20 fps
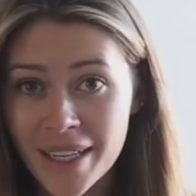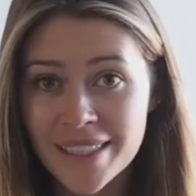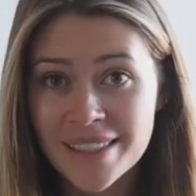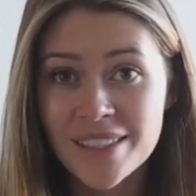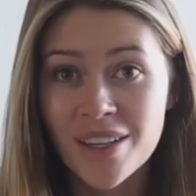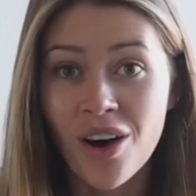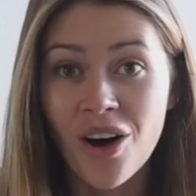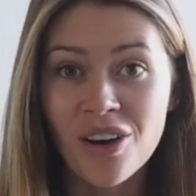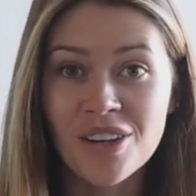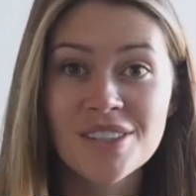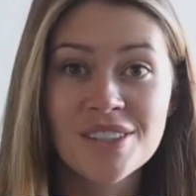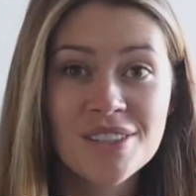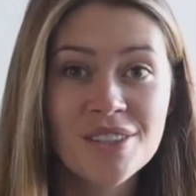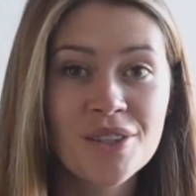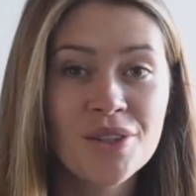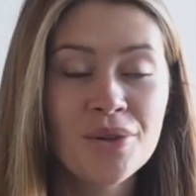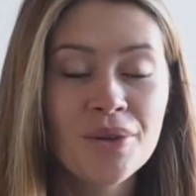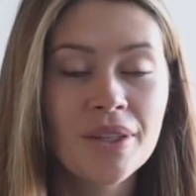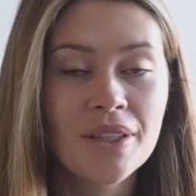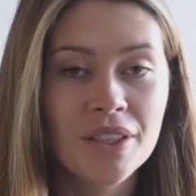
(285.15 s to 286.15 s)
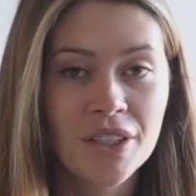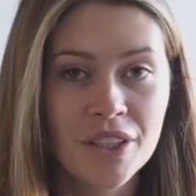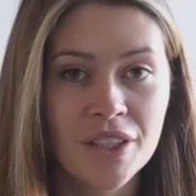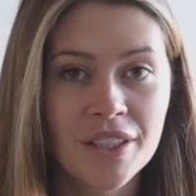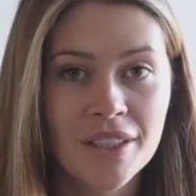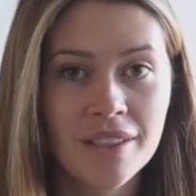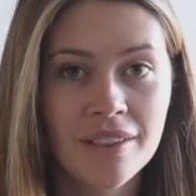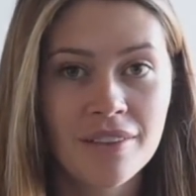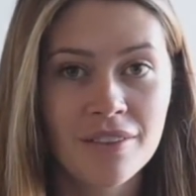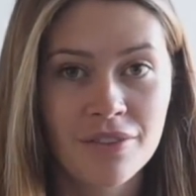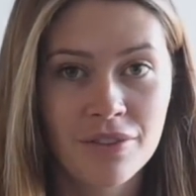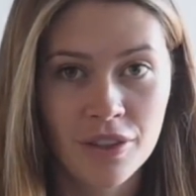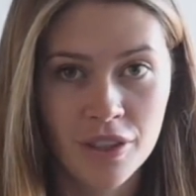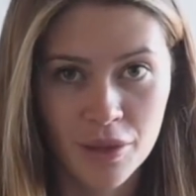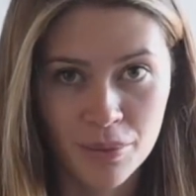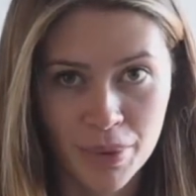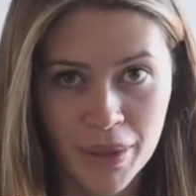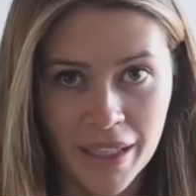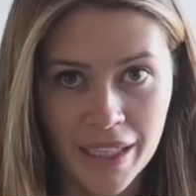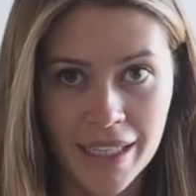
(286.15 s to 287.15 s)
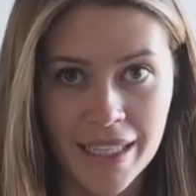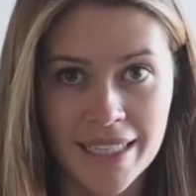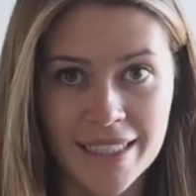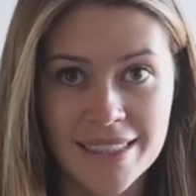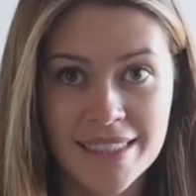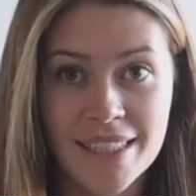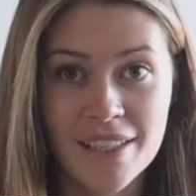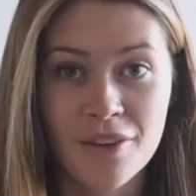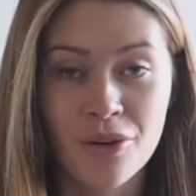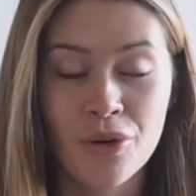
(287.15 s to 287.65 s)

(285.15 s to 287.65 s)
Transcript: It's also good for the planet.